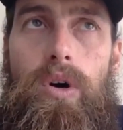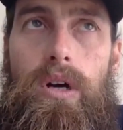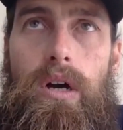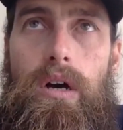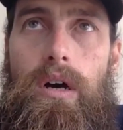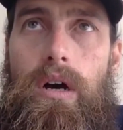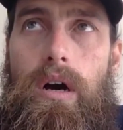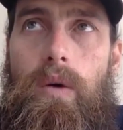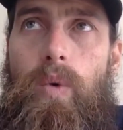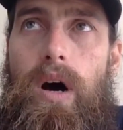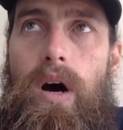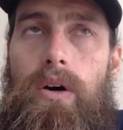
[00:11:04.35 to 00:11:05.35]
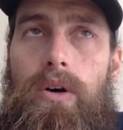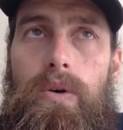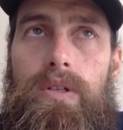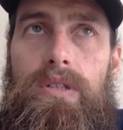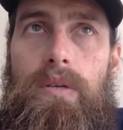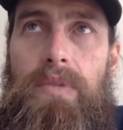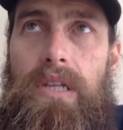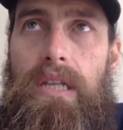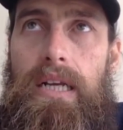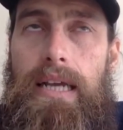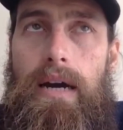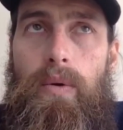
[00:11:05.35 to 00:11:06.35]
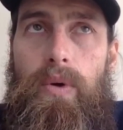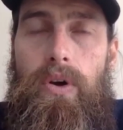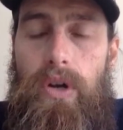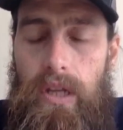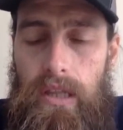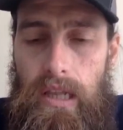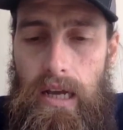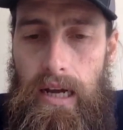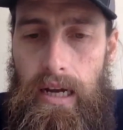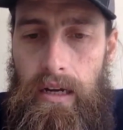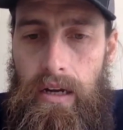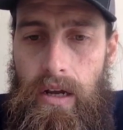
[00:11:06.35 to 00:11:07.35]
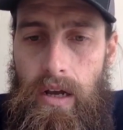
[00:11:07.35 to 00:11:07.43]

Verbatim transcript: hook a wahoo or something like that with hook and line,